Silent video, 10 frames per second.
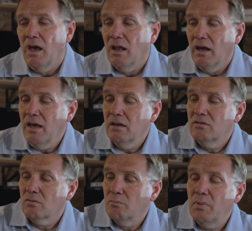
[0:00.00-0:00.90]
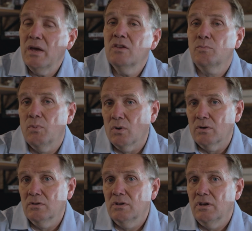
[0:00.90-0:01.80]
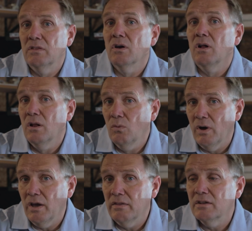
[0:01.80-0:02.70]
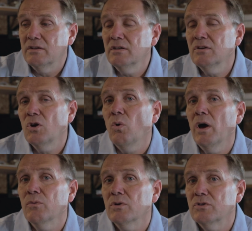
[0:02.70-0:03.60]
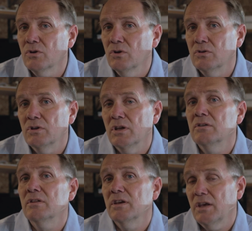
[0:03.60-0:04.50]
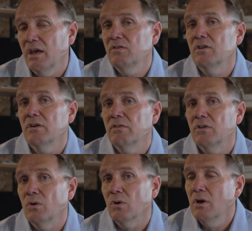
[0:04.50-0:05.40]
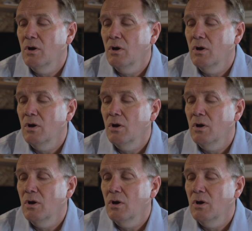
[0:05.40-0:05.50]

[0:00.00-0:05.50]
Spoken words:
and I had some baseboard in the hallway that didn't quite return into the casing of the door.